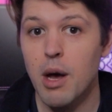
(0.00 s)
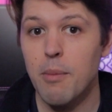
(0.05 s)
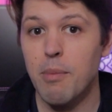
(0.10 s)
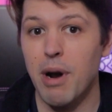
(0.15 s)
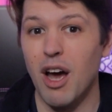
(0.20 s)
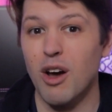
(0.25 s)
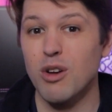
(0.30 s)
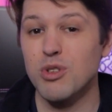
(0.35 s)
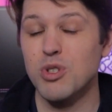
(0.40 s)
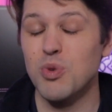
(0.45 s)

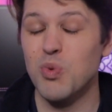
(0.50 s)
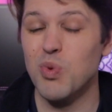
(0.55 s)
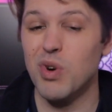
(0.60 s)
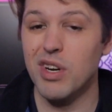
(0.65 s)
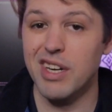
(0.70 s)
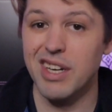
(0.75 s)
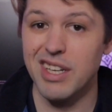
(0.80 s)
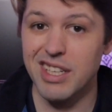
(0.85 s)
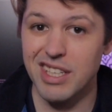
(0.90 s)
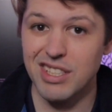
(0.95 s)
But I also
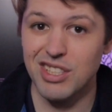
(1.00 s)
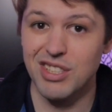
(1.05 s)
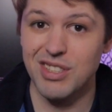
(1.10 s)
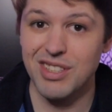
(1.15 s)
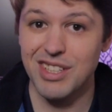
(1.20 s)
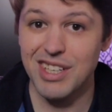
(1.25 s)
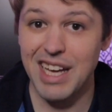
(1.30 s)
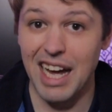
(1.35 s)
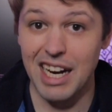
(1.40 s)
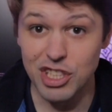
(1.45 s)
wanted
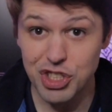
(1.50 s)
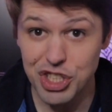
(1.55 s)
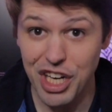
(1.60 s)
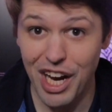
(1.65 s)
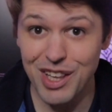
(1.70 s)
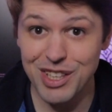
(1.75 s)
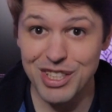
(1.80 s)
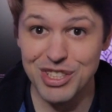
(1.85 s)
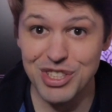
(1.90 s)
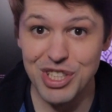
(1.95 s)
to kind of
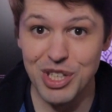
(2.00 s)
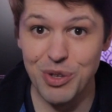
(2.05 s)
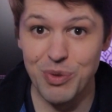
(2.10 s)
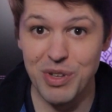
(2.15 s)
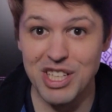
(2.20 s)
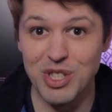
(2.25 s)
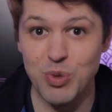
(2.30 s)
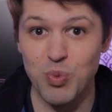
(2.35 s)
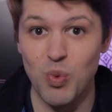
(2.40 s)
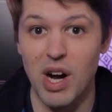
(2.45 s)
challenge
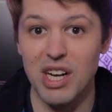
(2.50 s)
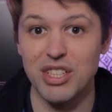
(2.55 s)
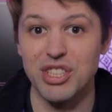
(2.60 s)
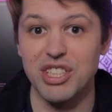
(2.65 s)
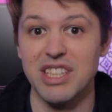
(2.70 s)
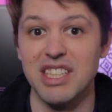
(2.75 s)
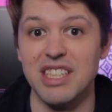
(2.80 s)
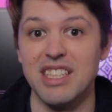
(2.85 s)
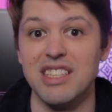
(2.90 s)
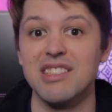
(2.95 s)
anyone that's
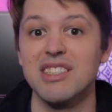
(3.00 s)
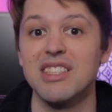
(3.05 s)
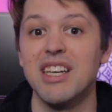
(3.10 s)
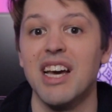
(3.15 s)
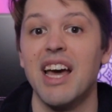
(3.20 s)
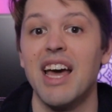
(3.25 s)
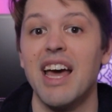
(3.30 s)
watching this